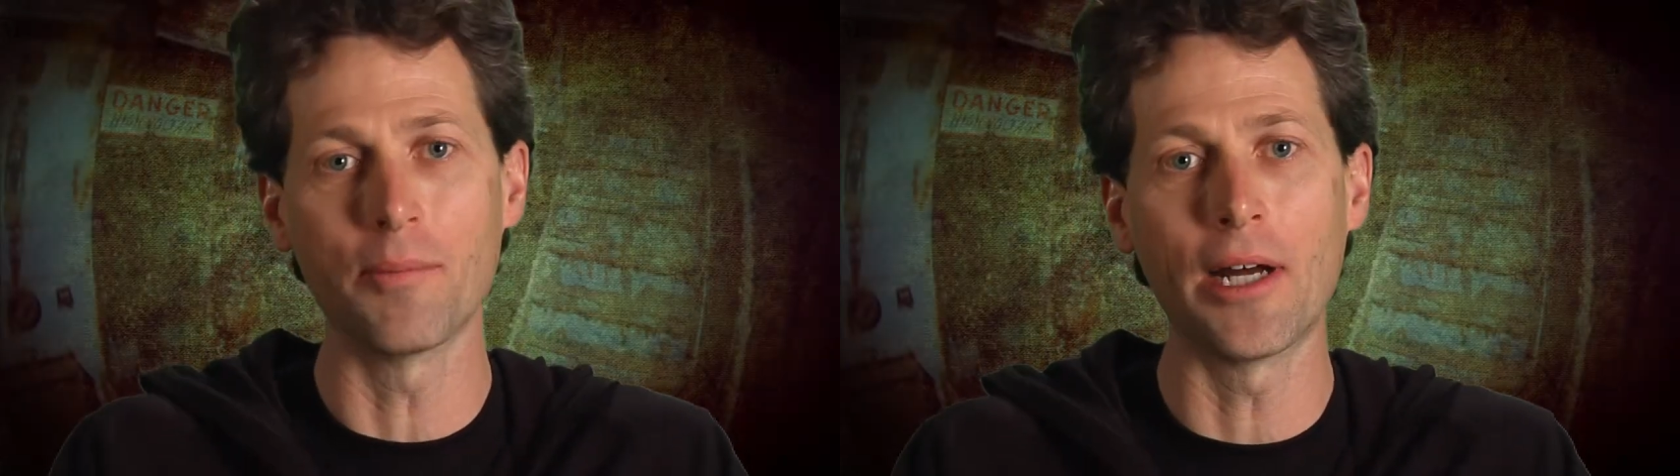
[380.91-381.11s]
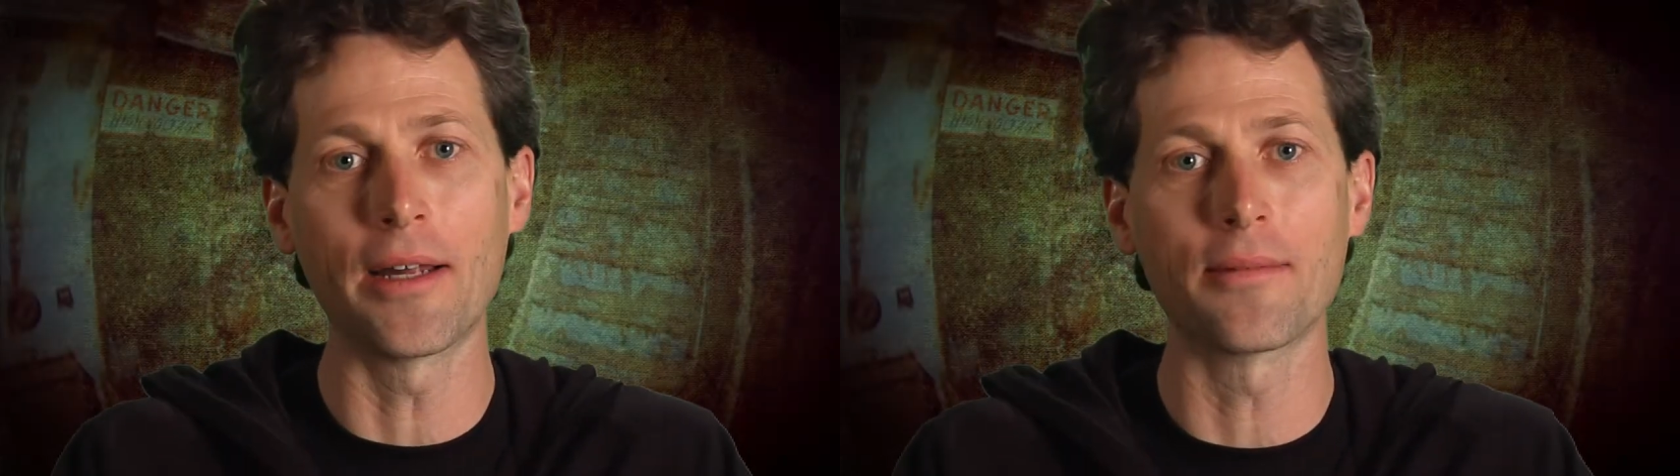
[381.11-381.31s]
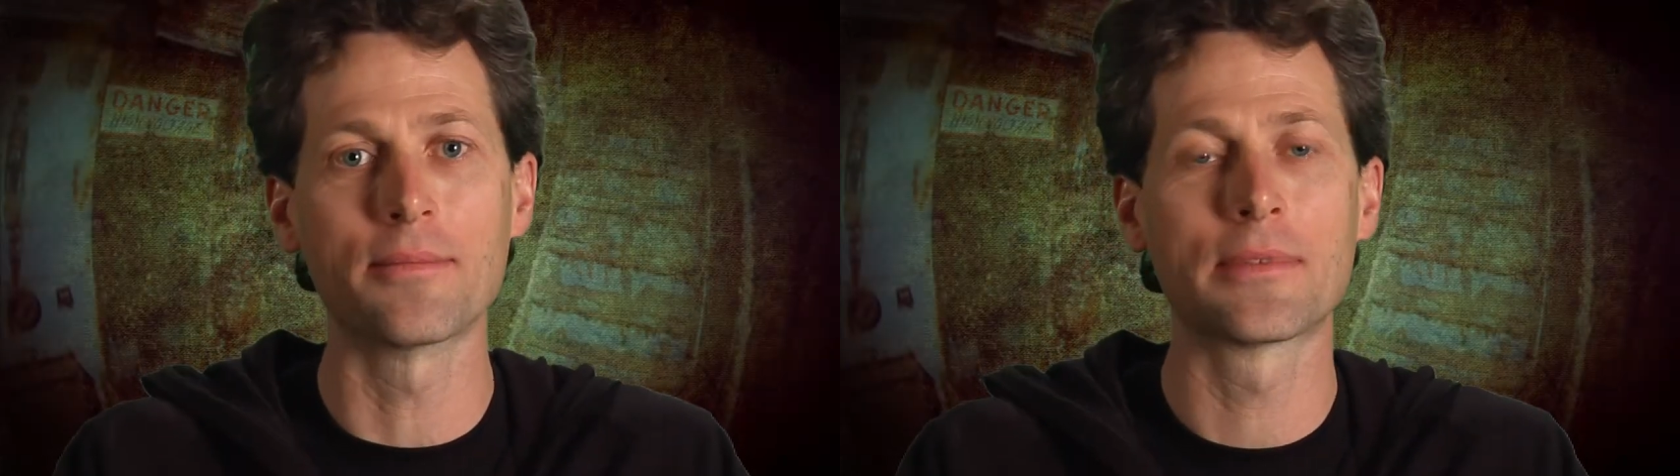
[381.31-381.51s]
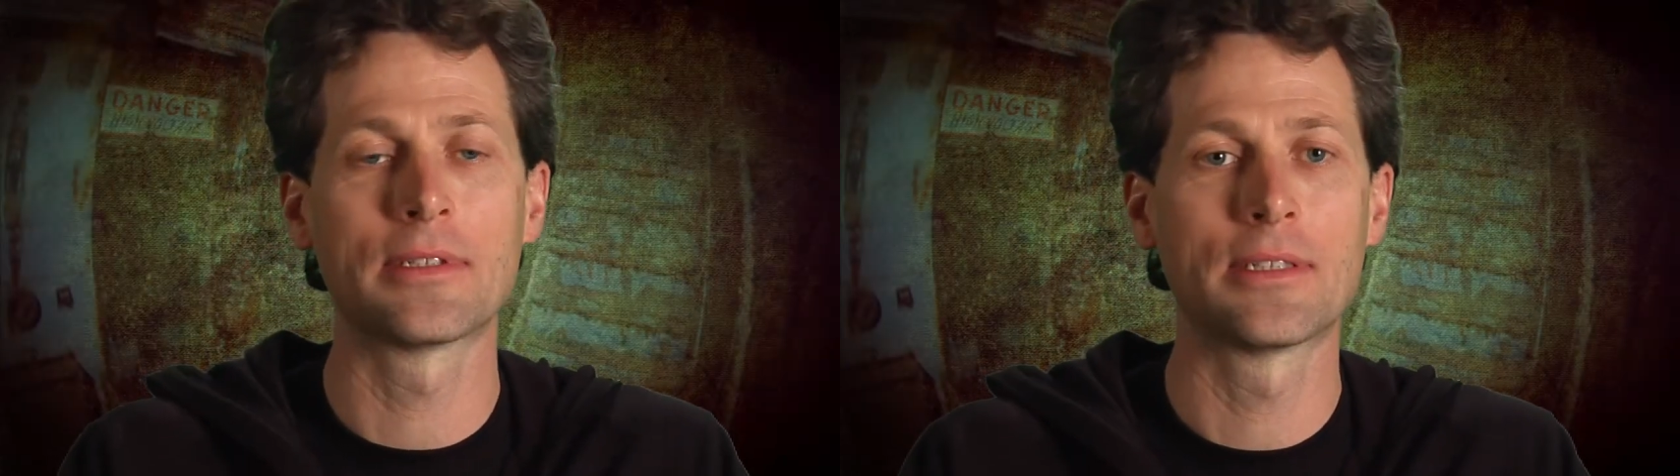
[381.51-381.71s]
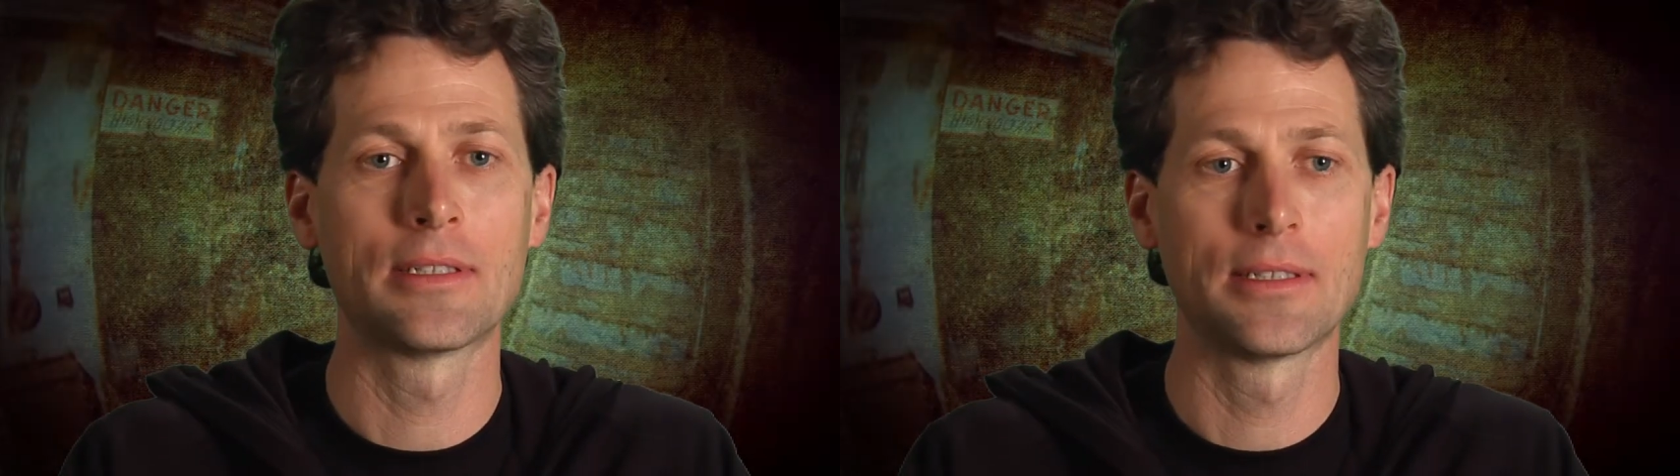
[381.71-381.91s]
the bottom.
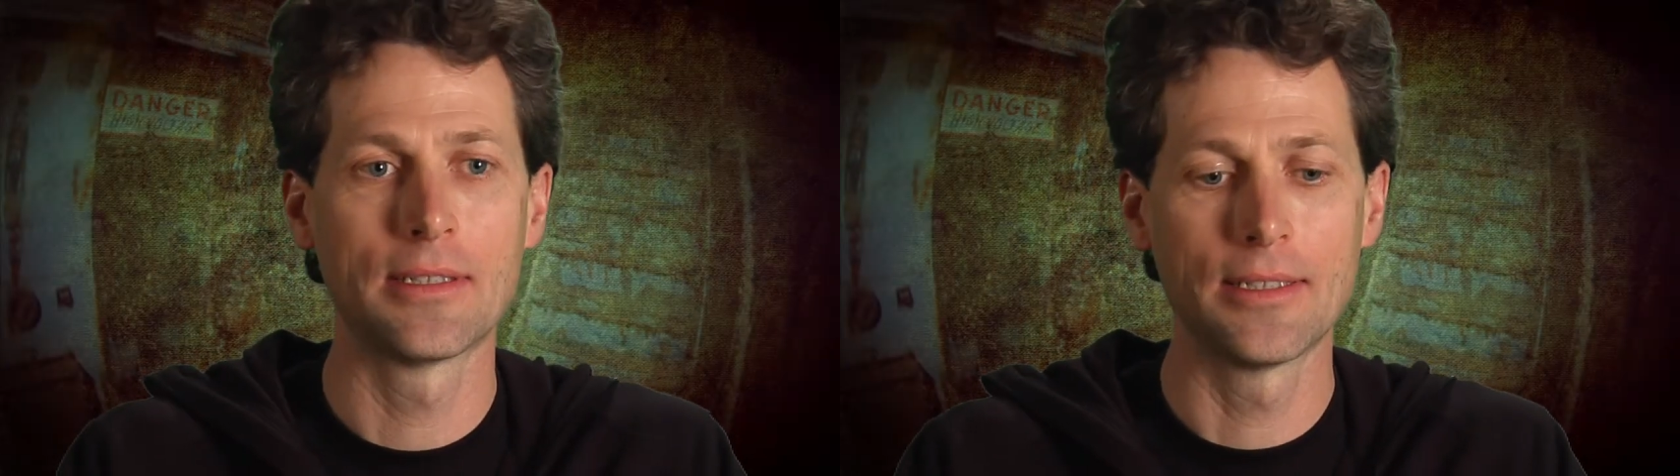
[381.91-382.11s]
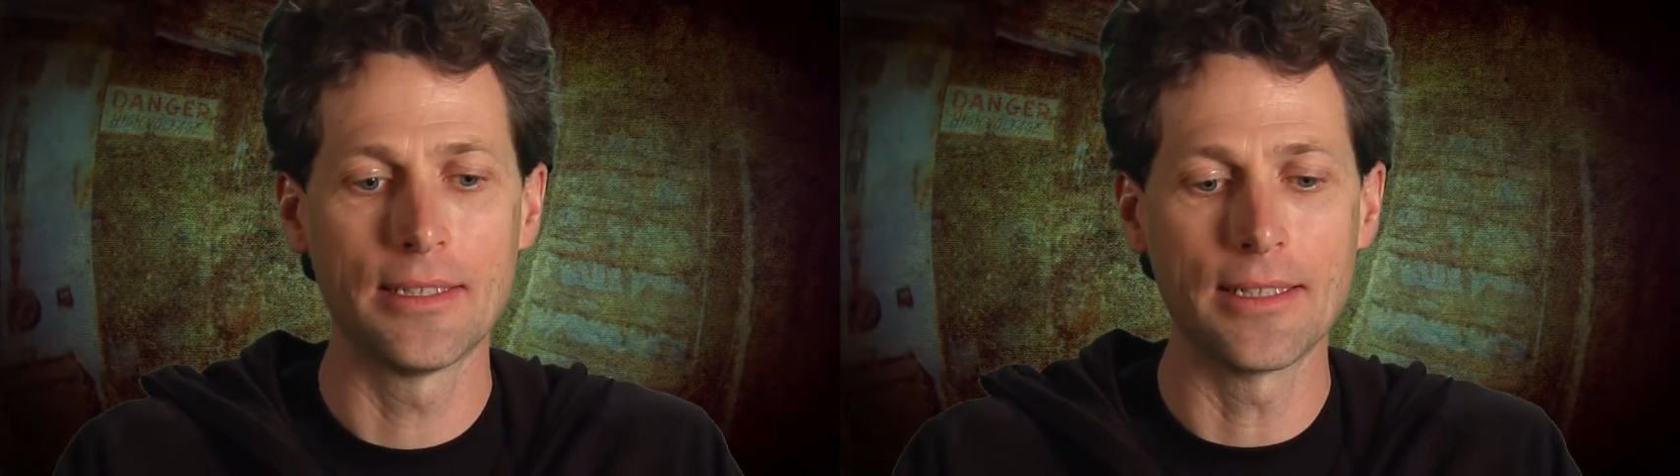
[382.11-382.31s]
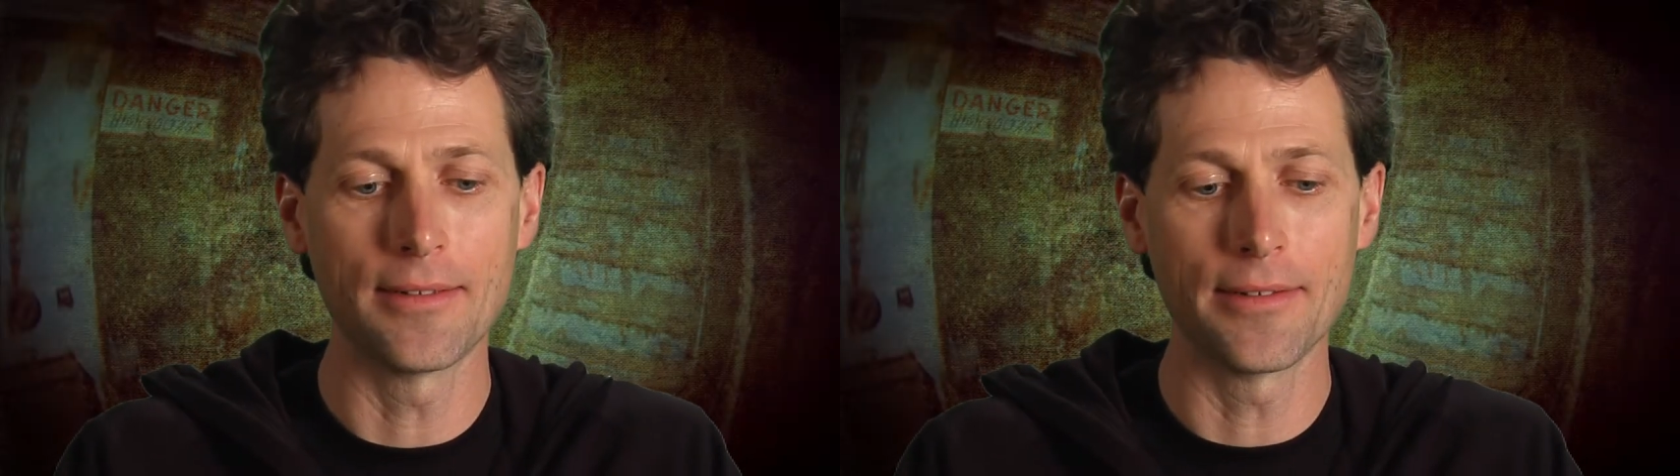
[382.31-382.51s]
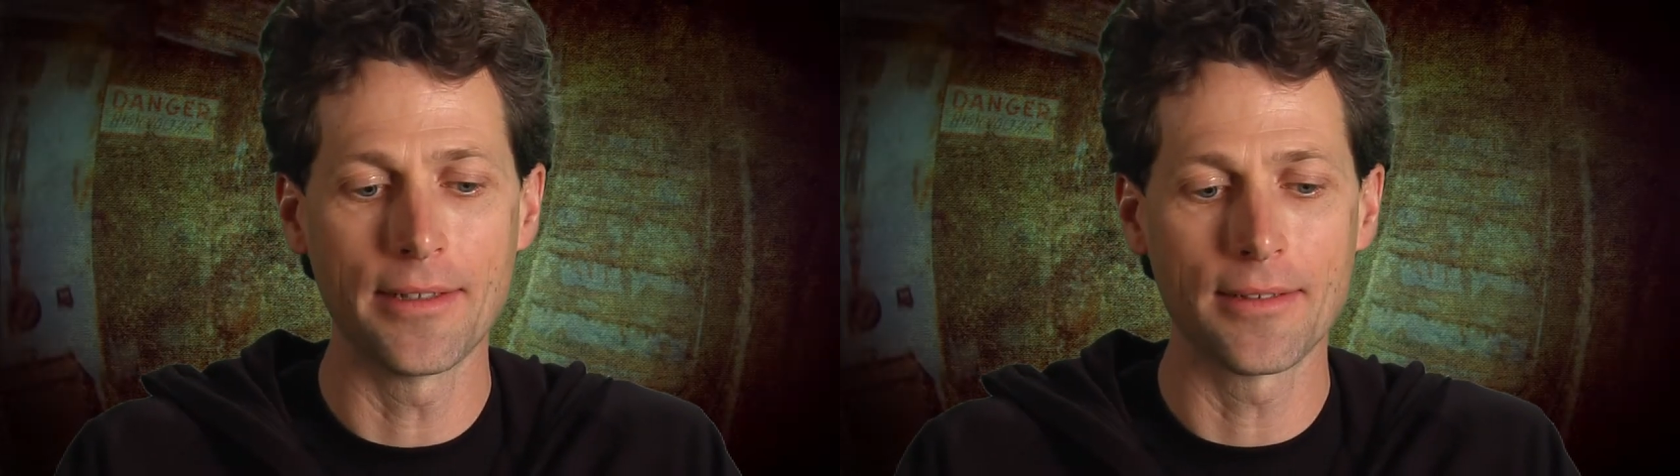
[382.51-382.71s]
He found